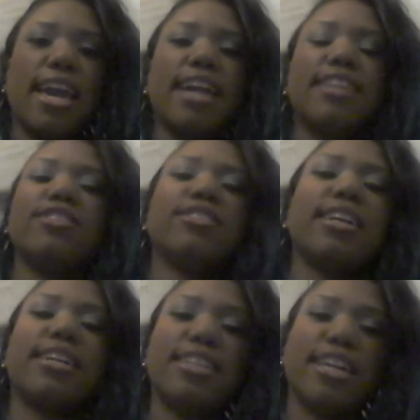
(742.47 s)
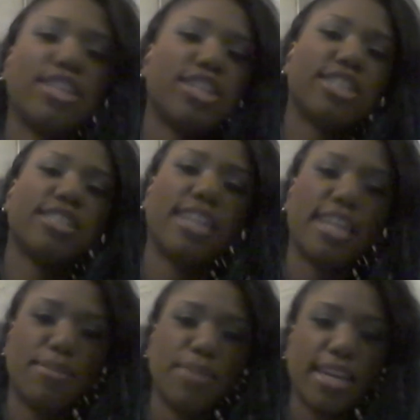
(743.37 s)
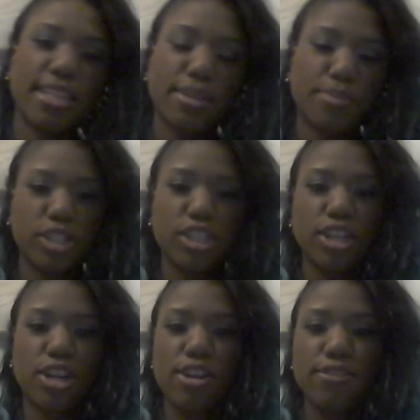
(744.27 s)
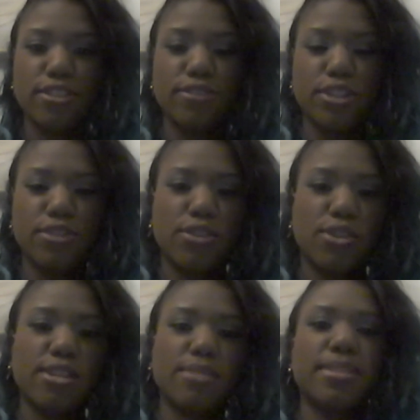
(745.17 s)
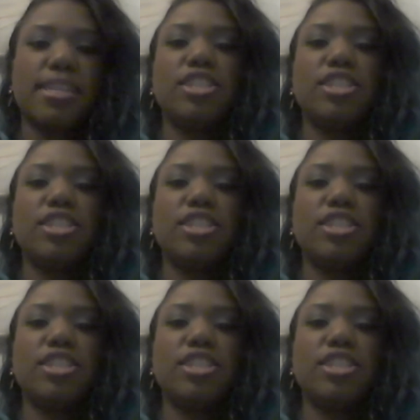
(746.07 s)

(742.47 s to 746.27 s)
And there's like another inmate like pushing a cart full of uniforms,